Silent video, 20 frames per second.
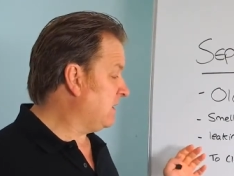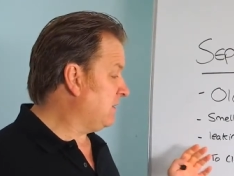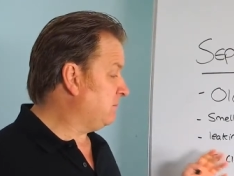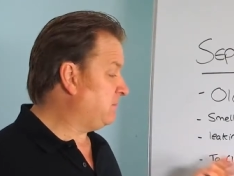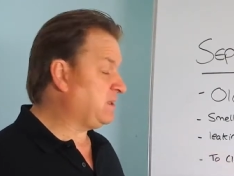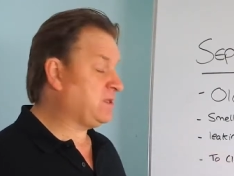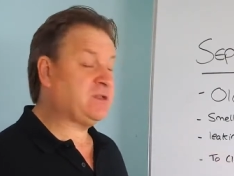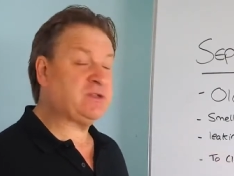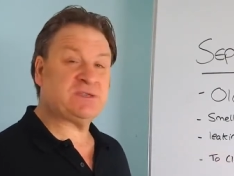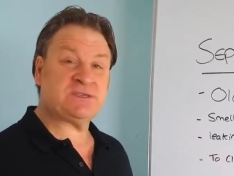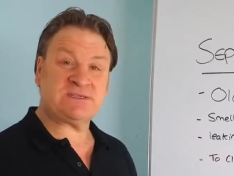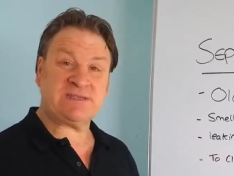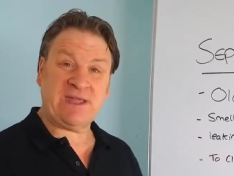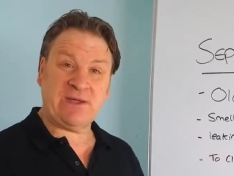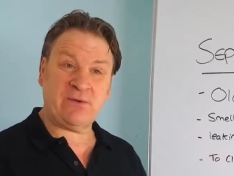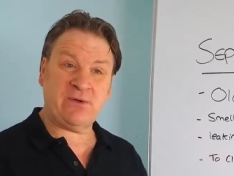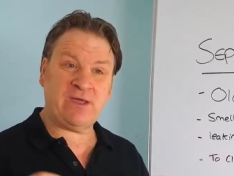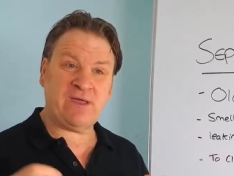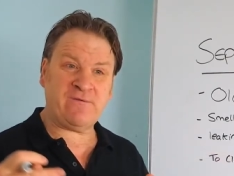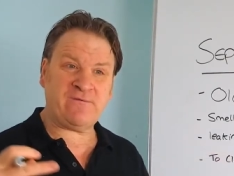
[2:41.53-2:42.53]
because
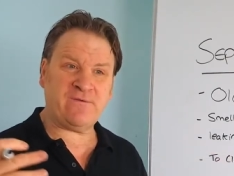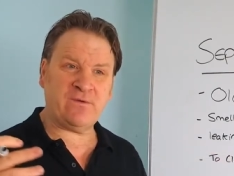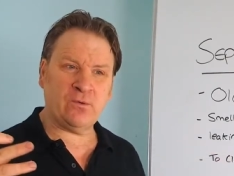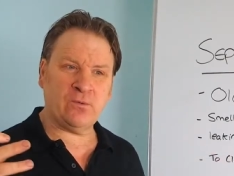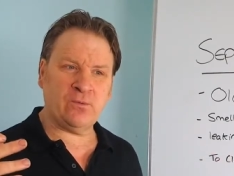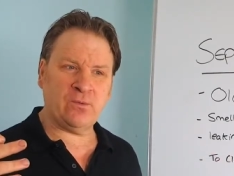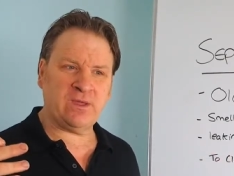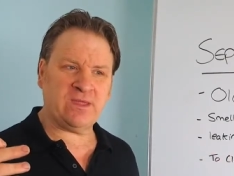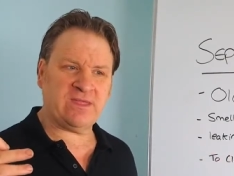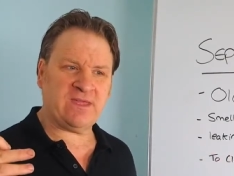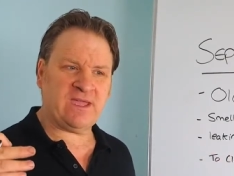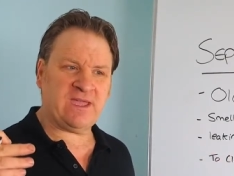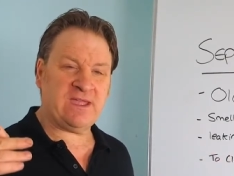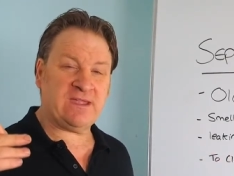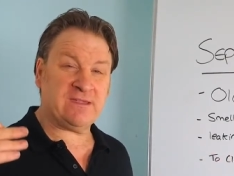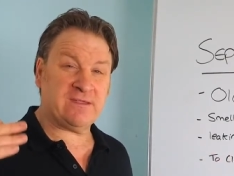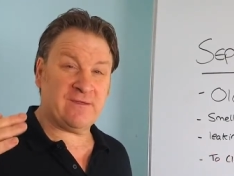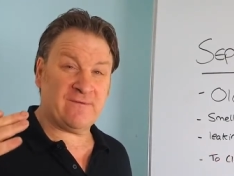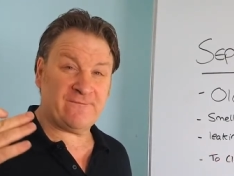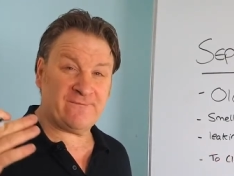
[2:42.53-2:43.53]
now if you're
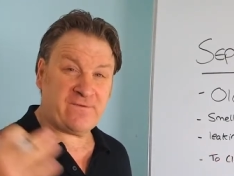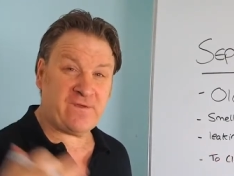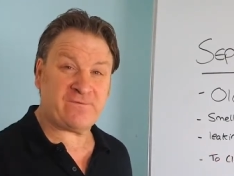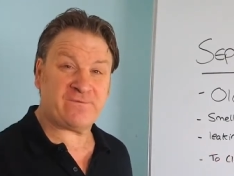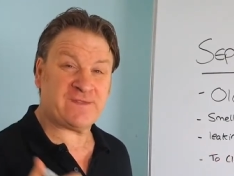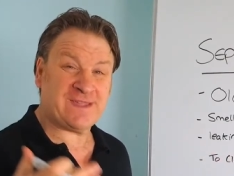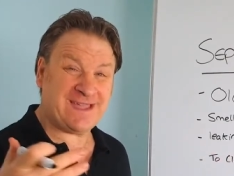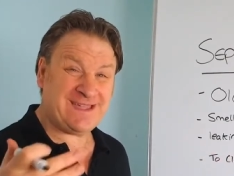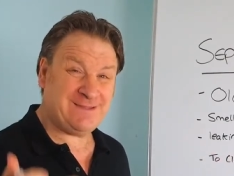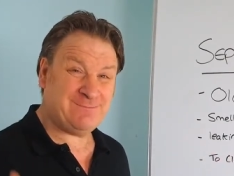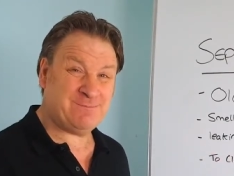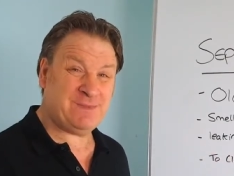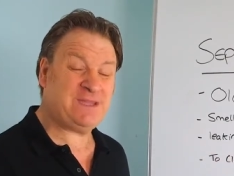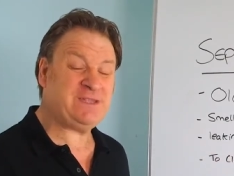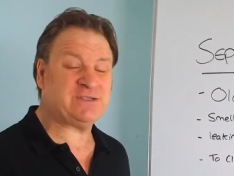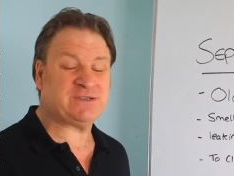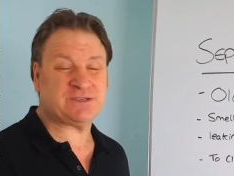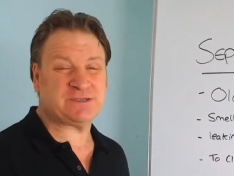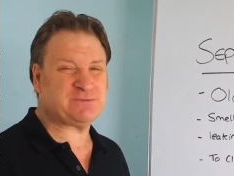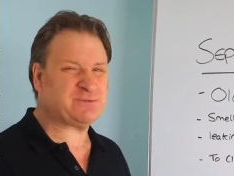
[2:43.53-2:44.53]
within 15
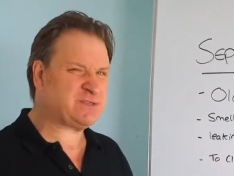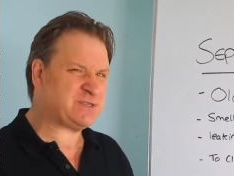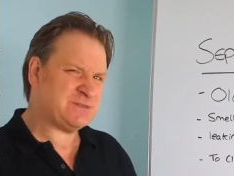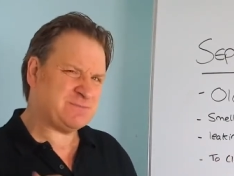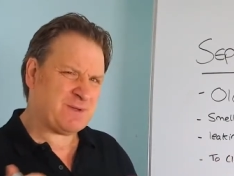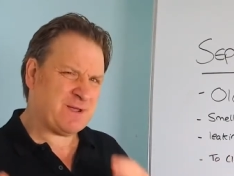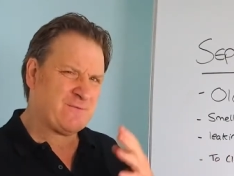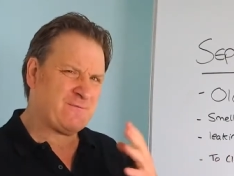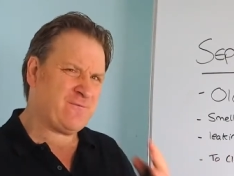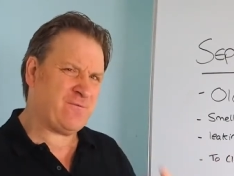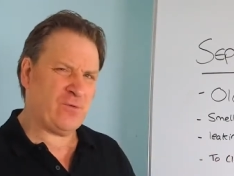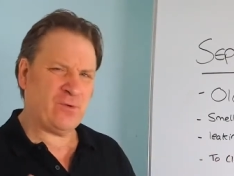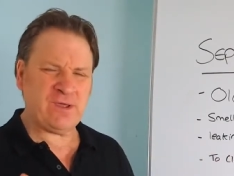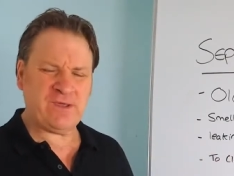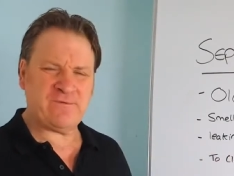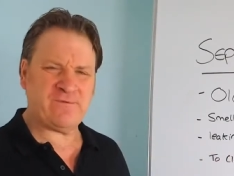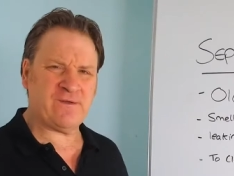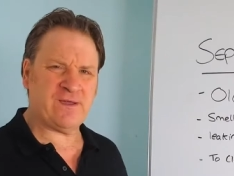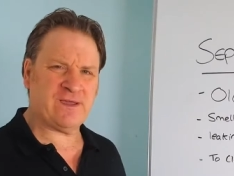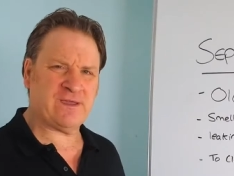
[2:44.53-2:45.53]
meters, which is about
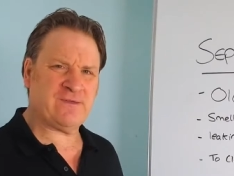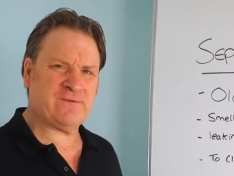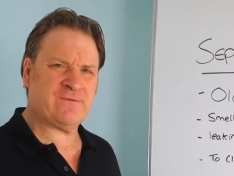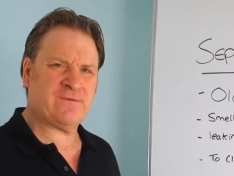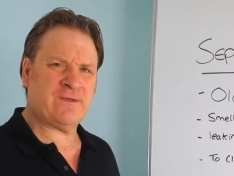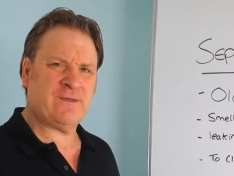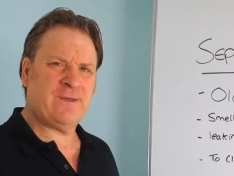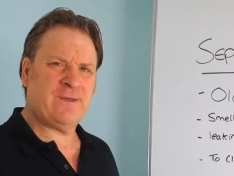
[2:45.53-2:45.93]
45,